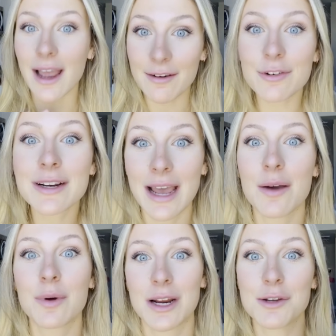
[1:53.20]
every day
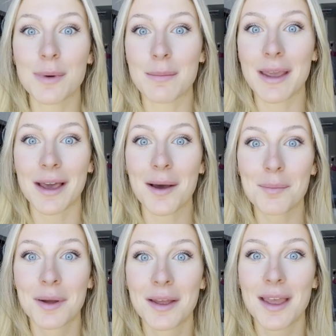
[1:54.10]
when I do my makeup
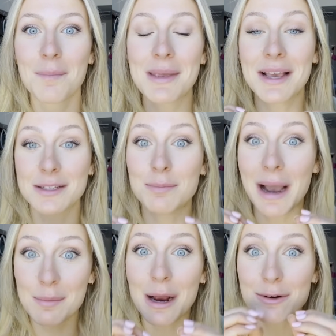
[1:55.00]
because
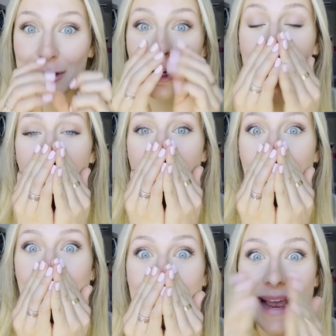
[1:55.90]
my brows look
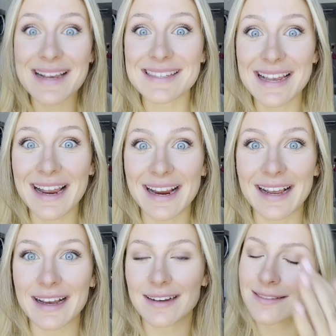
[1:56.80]
amazing.
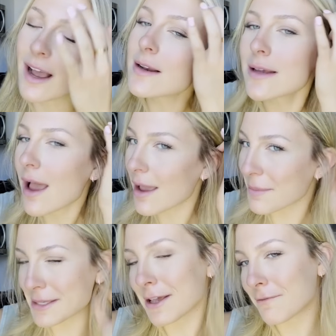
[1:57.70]
Not to hype
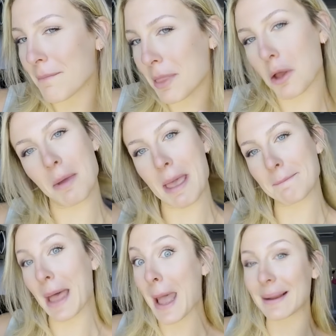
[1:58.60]
myself up a little bit,
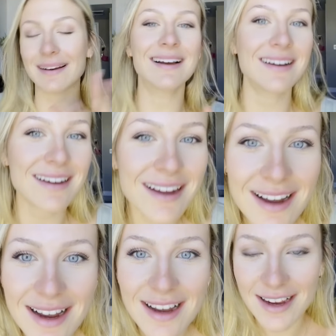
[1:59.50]
but
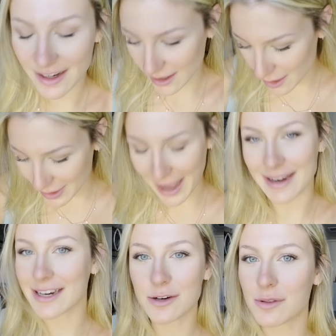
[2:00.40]
okay, I
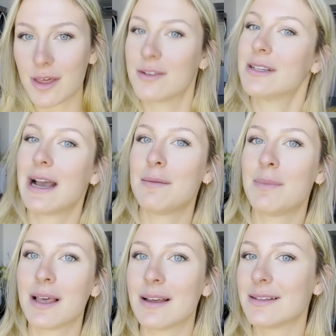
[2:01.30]
need to do the other side
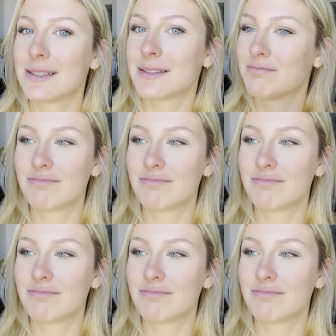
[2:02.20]
because